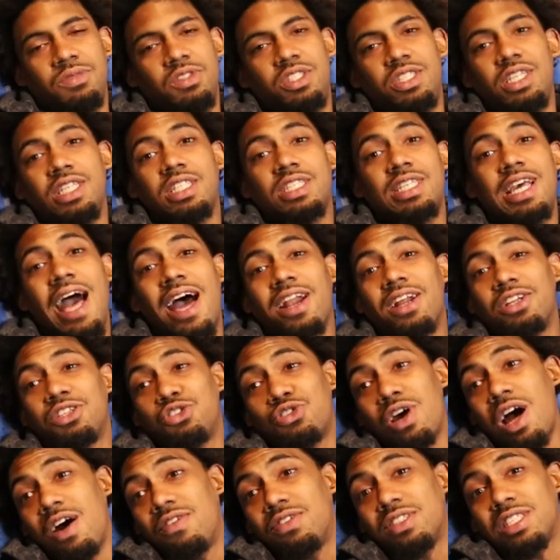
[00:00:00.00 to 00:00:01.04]
Just got a
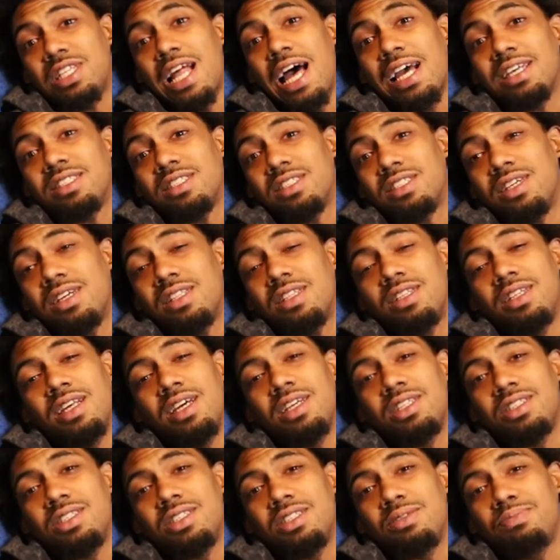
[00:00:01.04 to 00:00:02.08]
driver's license the other
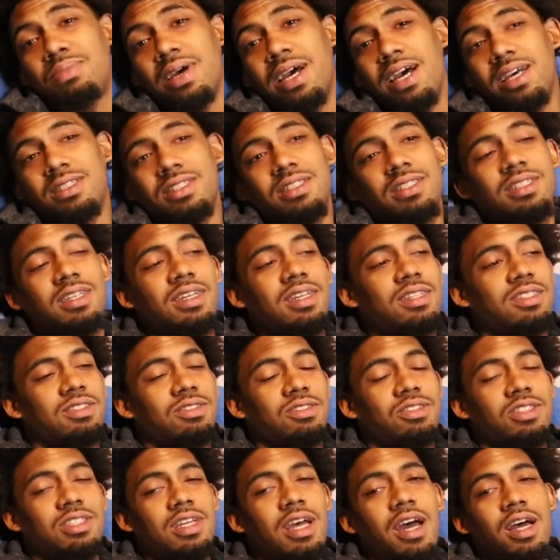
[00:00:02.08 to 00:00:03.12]
day. She passed the test,
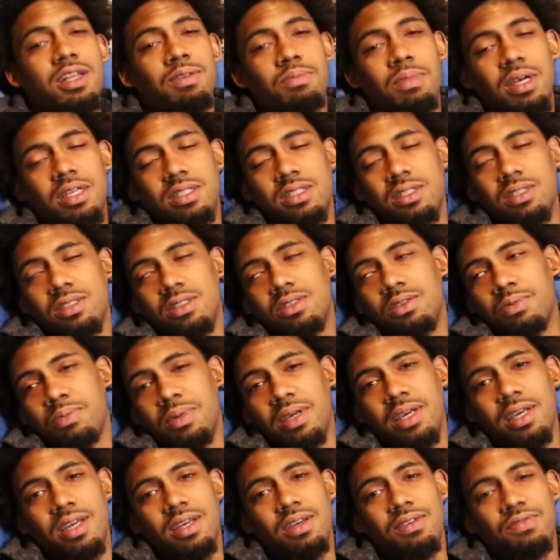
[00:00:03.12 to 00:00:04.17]
so shout out to my sister,
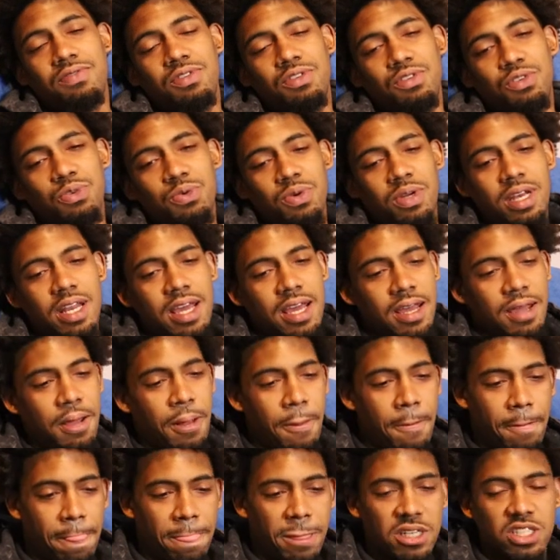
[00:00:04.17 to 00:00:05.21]
man, for doing that.
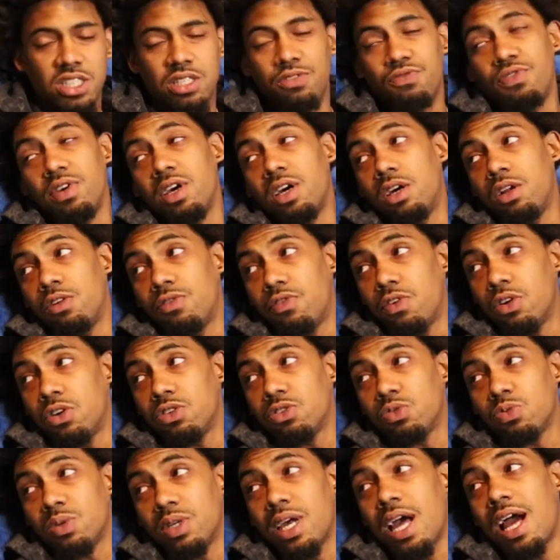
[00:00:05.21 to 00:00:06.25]
She failed the
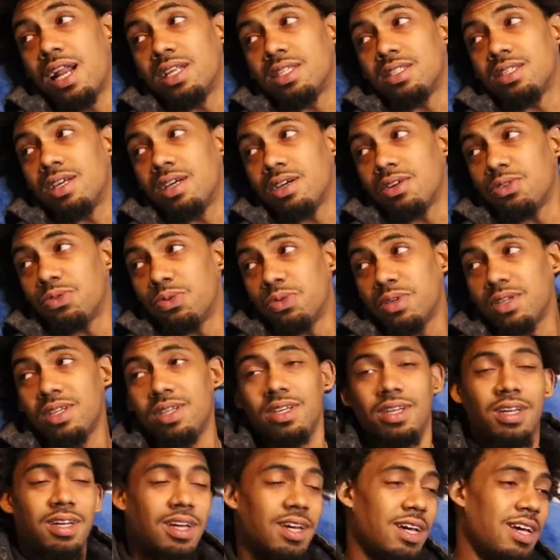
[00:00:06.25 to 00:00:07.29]
first one, got the second one.
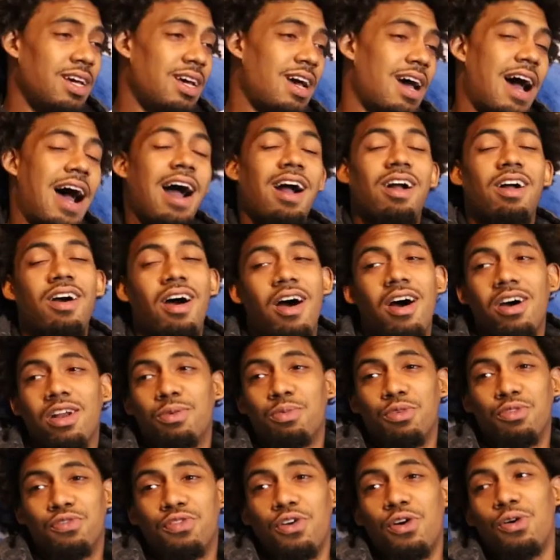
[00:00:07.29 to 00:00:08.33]
Gotcha. I called her
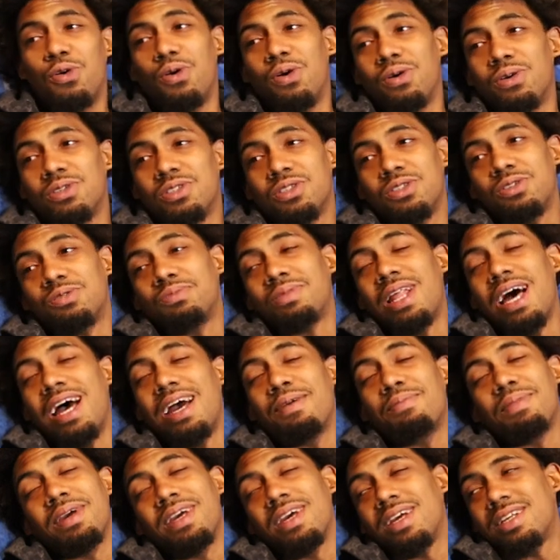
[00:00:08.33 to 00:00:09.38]
before on some
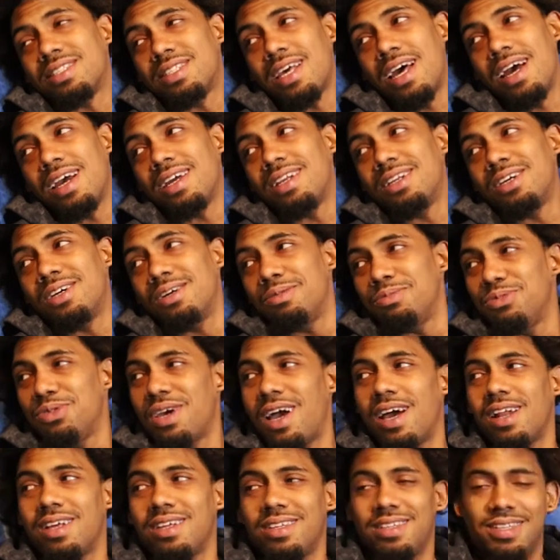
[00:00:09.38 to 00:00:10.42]
like, man, tighten up, you
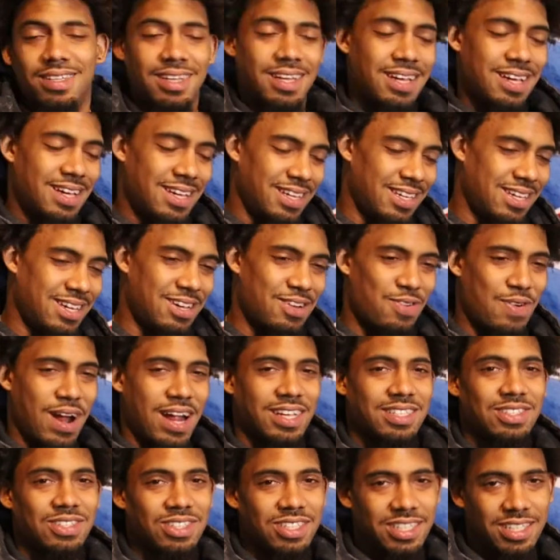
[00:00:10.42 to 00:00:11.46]
gotta yeah. get
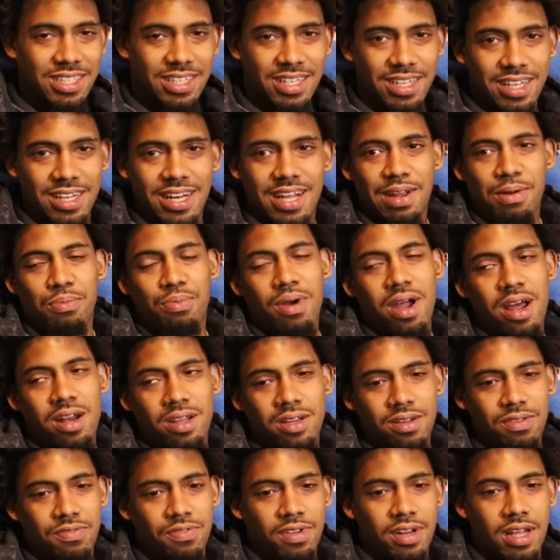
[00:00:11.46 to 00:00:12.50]
right. So she did that. Proud
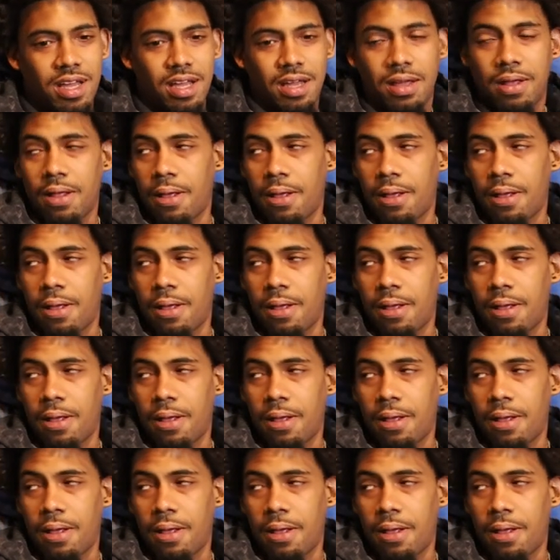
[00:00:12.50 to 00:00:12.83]
of her. So it's just